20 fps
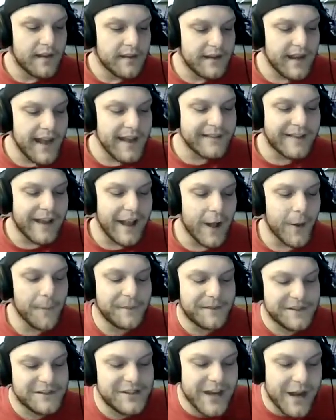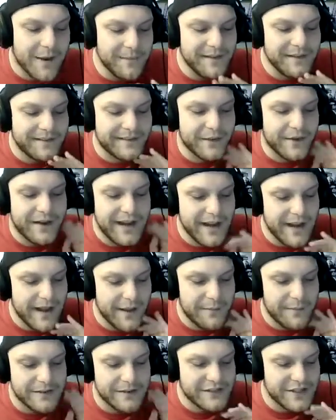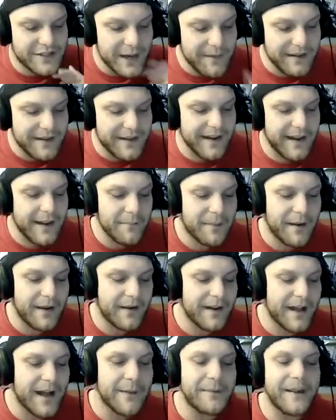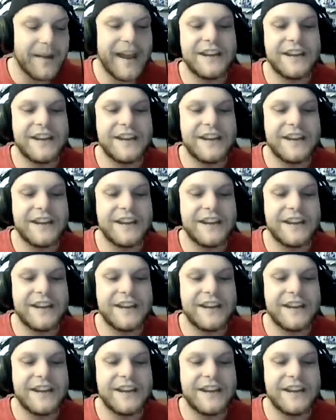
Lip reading: Yes, helps Jemmy, so him and Jemmy can get paired up,